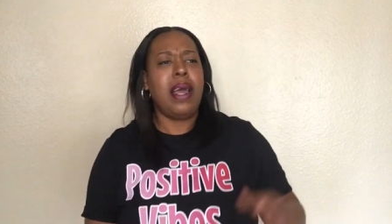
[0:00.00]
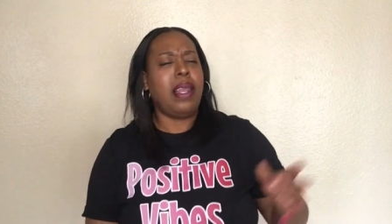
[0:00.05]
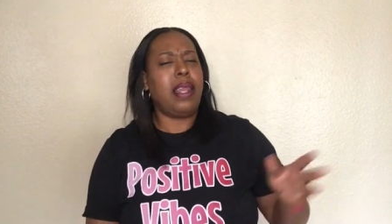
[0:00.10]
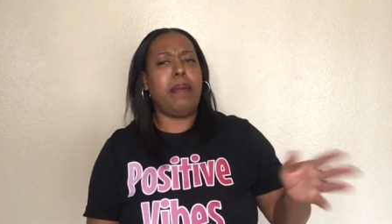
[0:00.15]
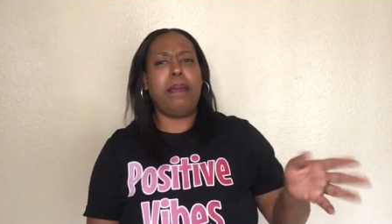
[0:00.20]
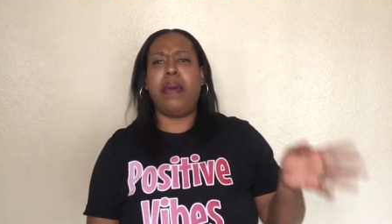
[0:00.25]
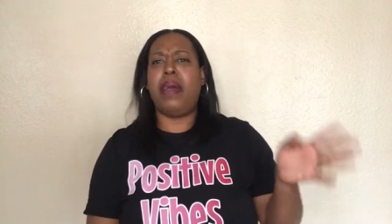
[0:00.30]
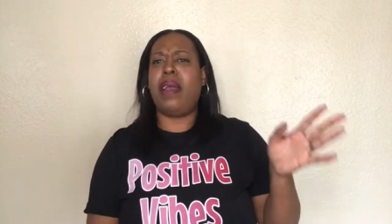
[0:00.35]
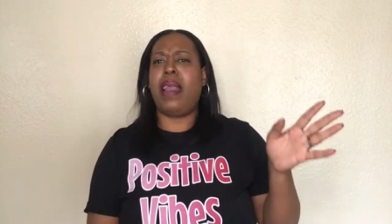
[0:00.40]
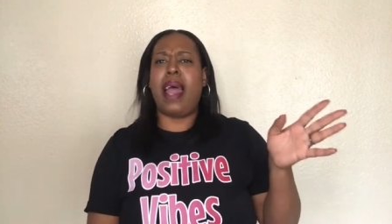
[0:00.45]

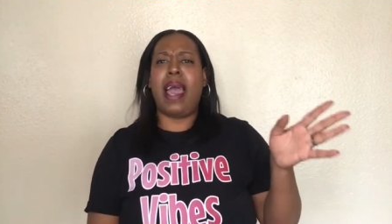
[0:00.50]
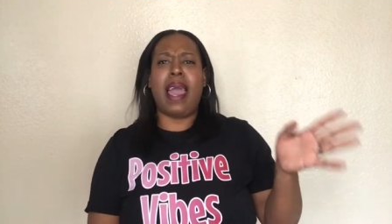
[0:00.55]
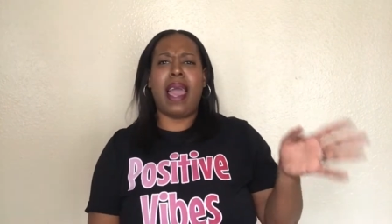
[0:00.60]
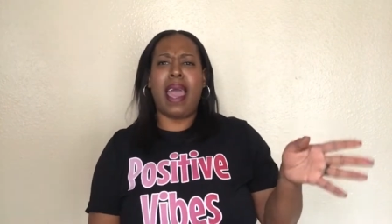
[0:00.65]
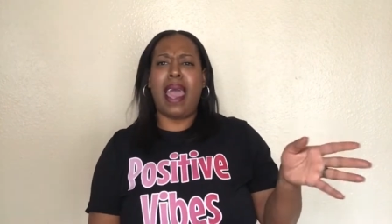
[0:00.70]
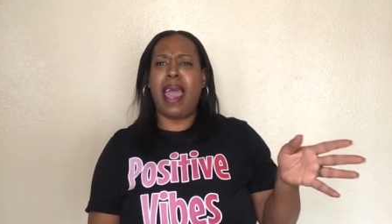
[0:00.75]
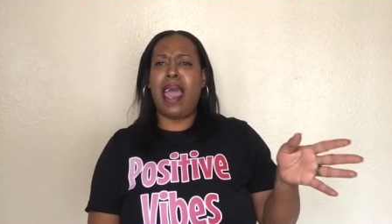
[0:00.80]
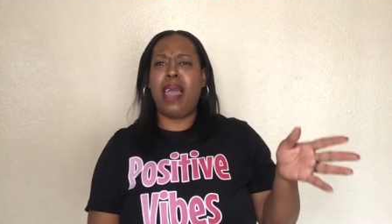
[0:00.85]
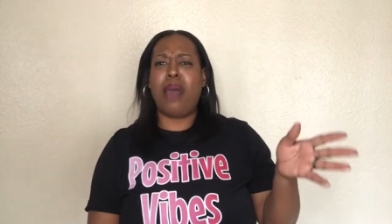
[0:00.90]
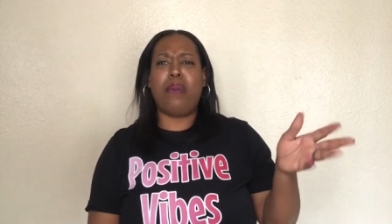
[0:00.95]
Lemire like,
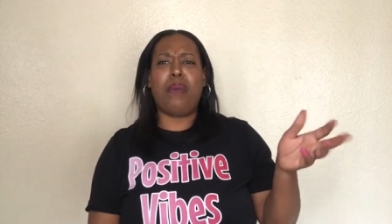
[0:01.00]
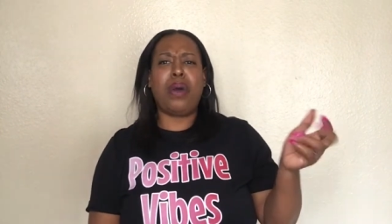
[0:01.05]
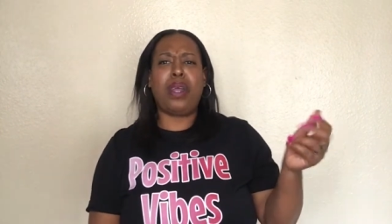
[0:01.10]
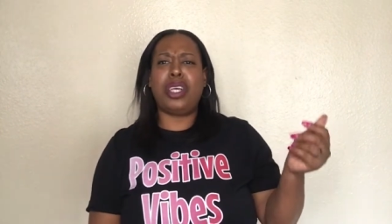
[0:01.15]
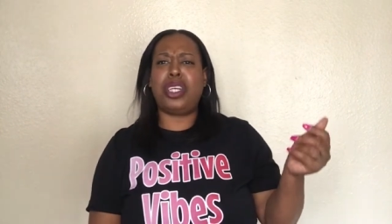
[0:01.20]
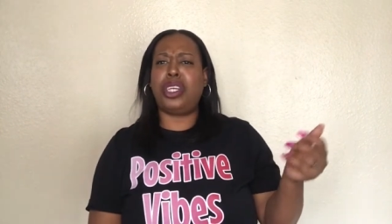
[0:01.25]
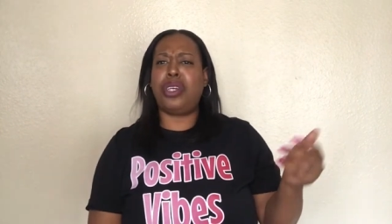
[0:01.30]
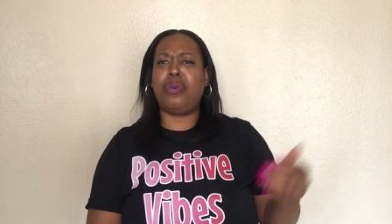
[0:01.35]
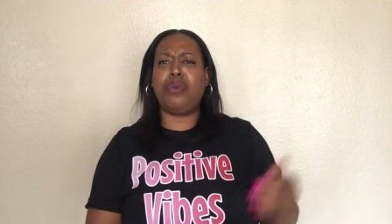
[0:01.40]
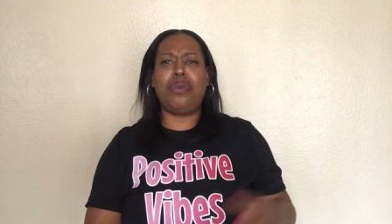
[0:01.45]
hey, what
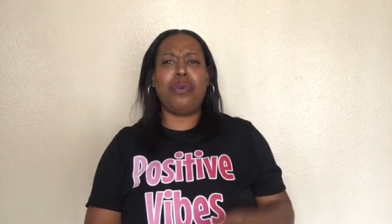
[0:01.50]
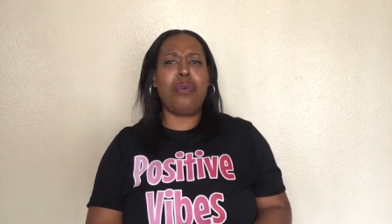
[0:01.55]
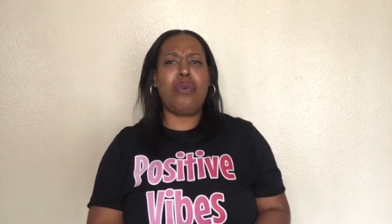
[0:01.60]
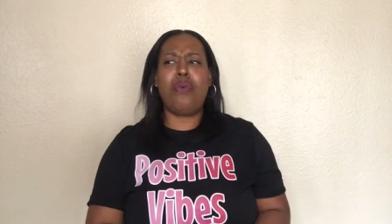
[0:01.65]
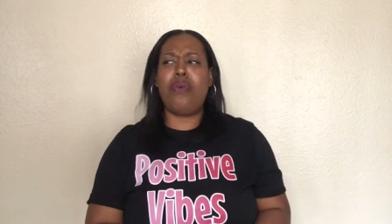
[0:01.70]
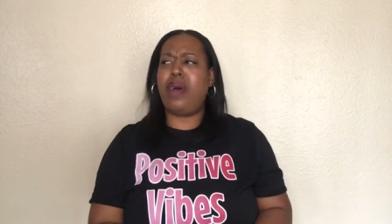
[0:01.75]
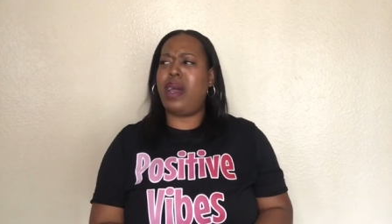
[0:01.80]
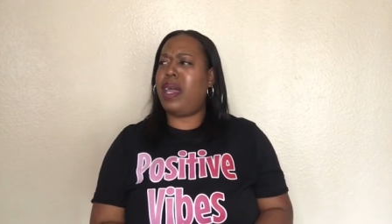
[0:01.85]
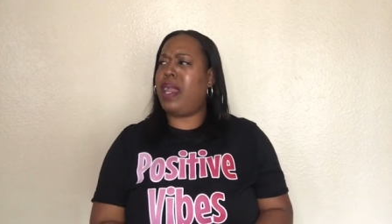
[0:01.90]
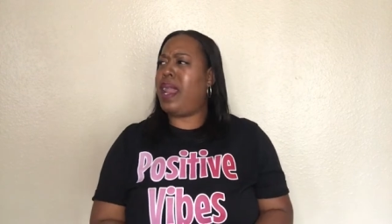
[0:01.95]
is you
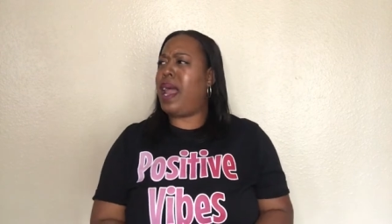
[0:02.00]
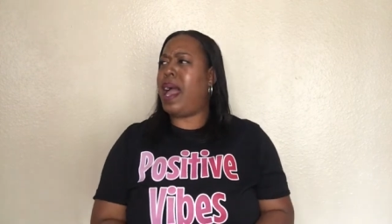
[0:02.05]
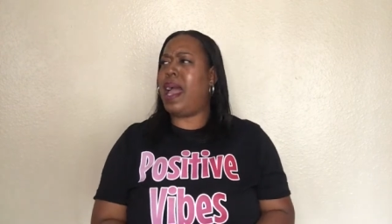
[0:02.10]
doing?